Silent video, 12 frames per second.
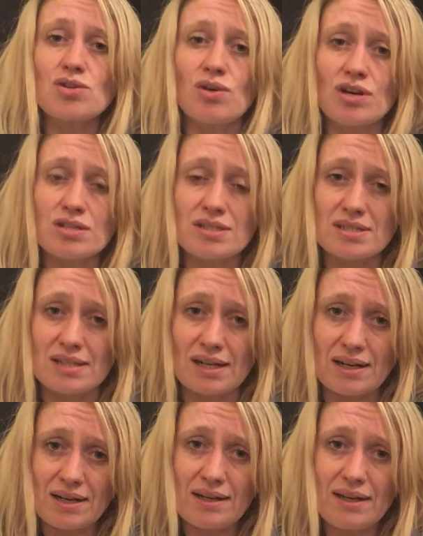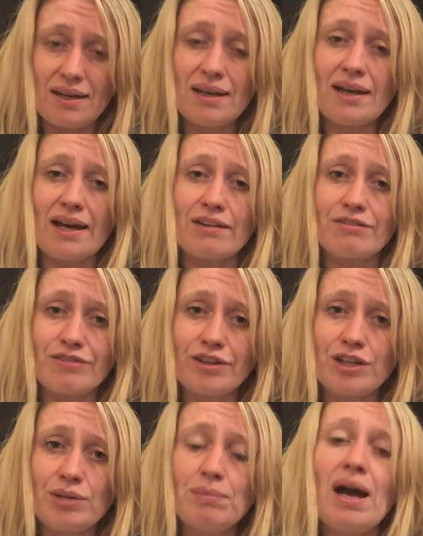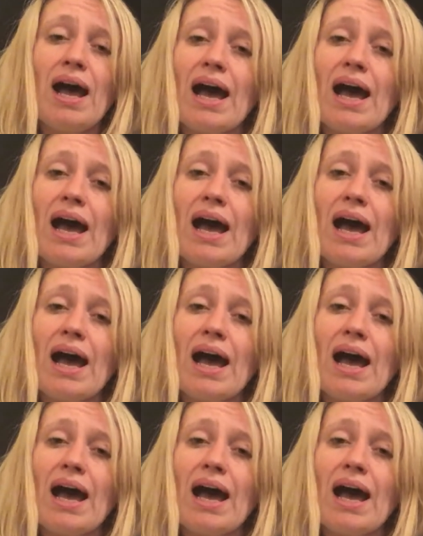your answers are clear and firm